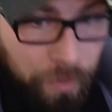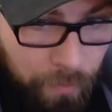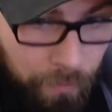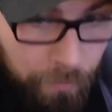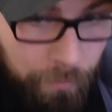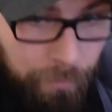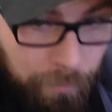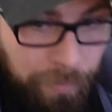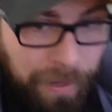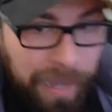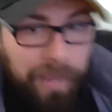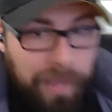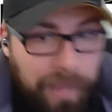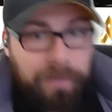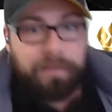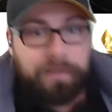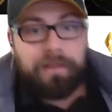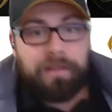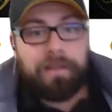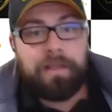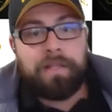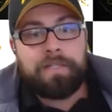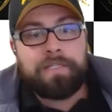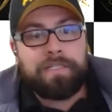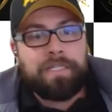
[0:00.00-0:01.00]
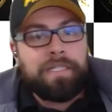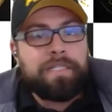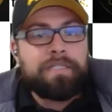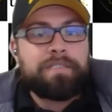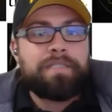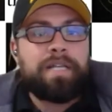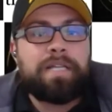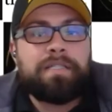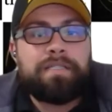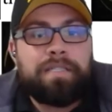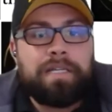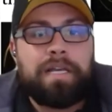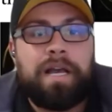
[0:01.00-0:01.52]
But it just
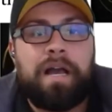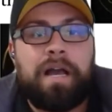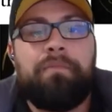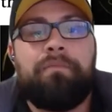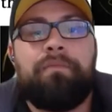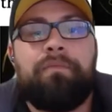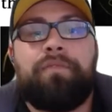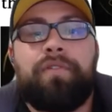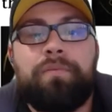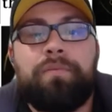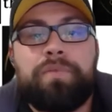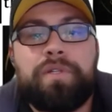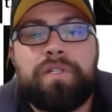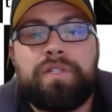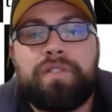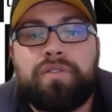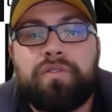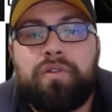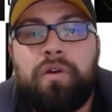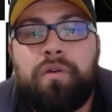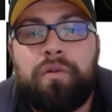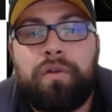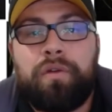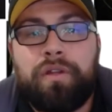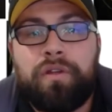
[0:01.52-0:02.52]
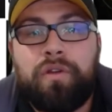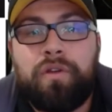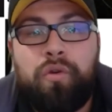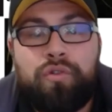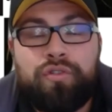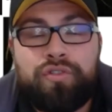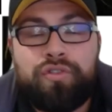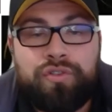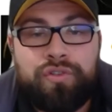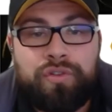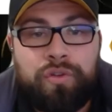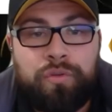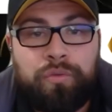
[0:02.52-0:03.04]
doesn't come from just throwing
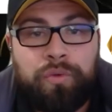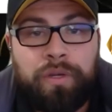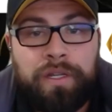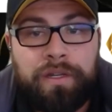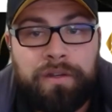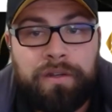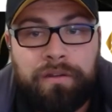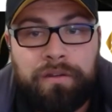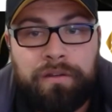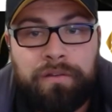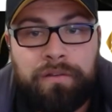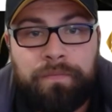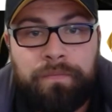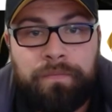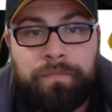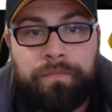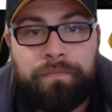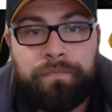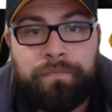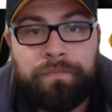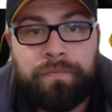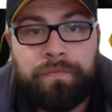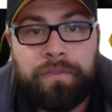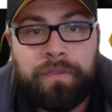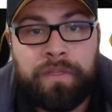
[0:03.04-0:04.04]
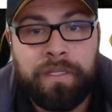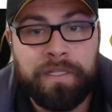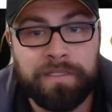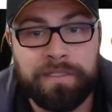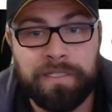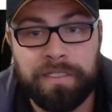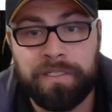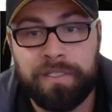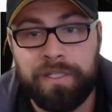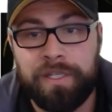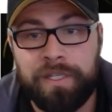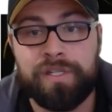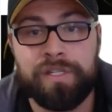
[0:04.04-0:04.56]
caution to the wind. This
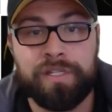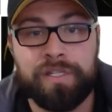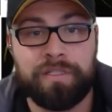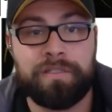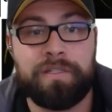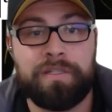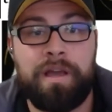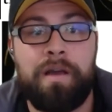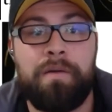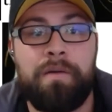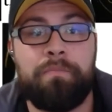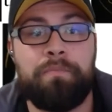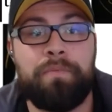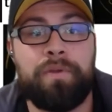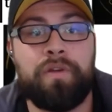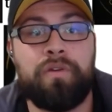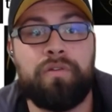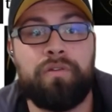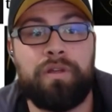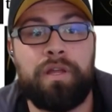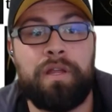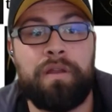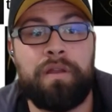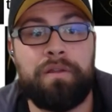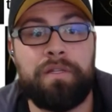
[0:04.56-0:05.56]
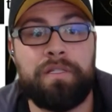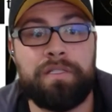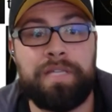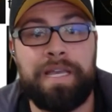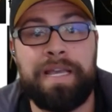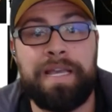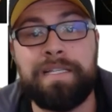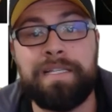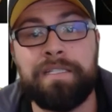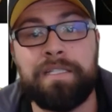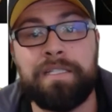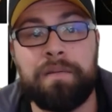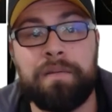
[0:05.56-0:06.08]
decision has come and is
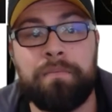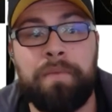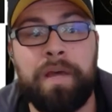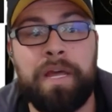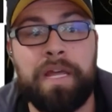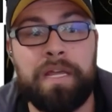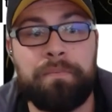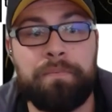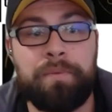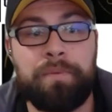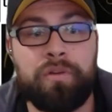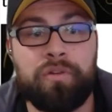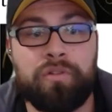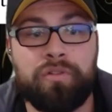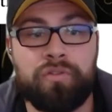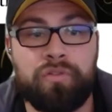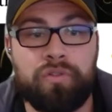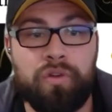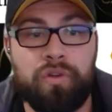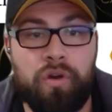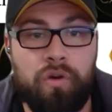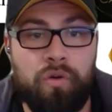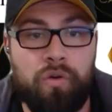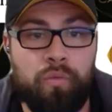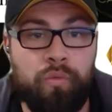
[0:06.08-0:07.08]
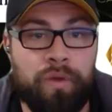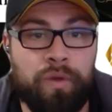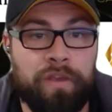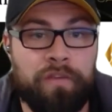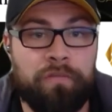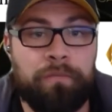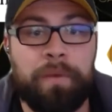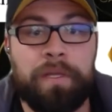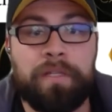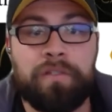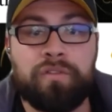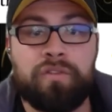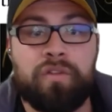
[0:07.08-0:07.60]
easy to make because we have
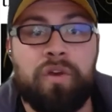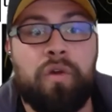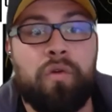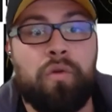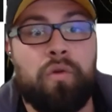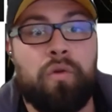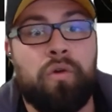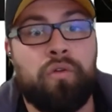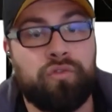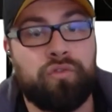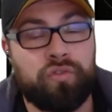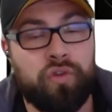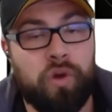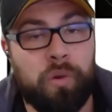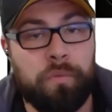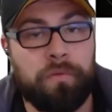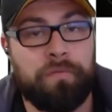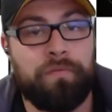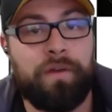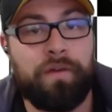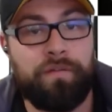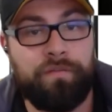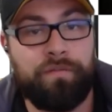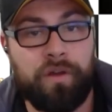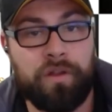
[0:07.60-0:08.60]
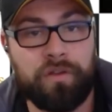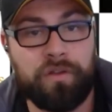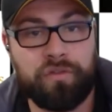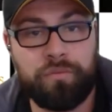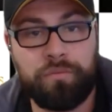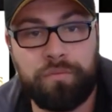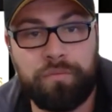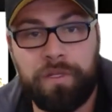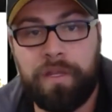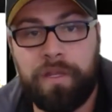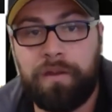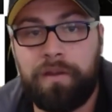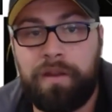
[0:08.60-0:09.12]
been so on top of our financial
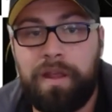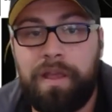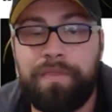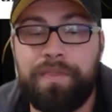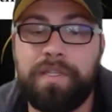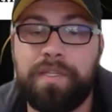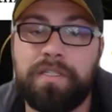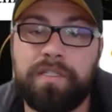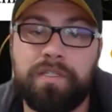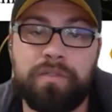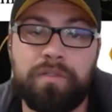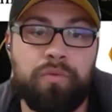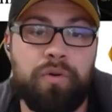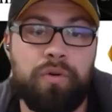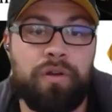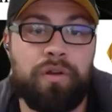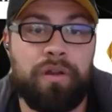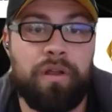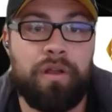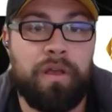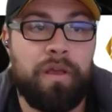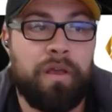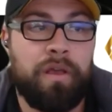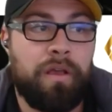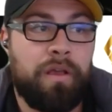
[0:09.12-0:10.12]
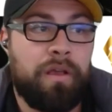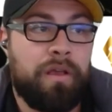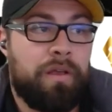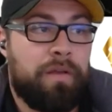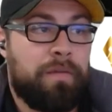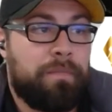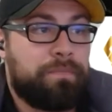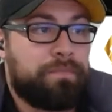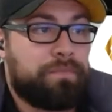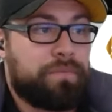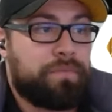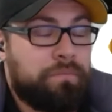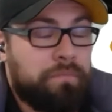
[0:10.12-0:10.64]
plan. And this is what
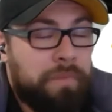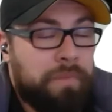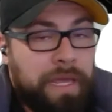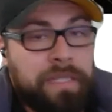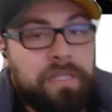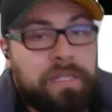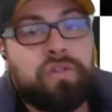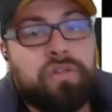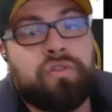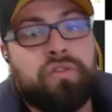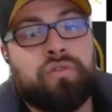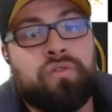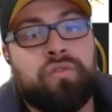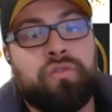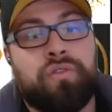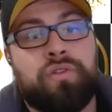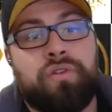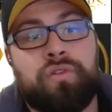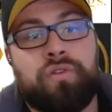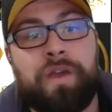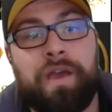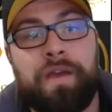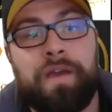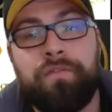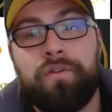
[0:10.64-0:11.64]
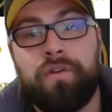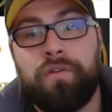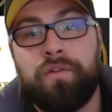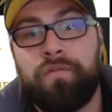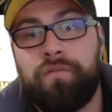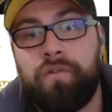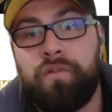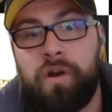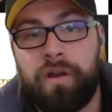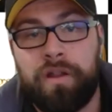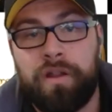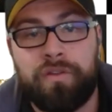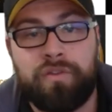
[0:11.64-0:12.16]
making sure that you have your
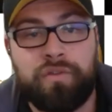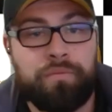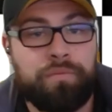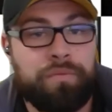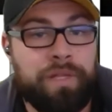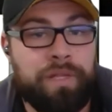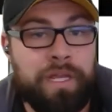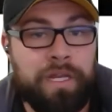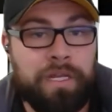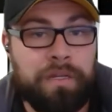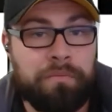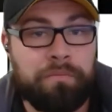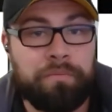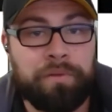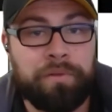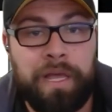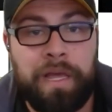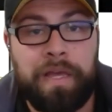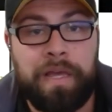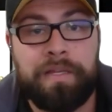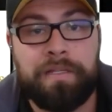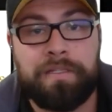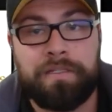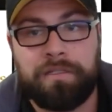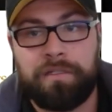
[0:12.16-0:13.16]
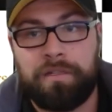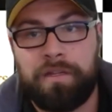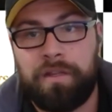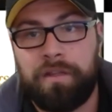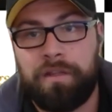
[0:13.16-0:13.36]
financial plan in place and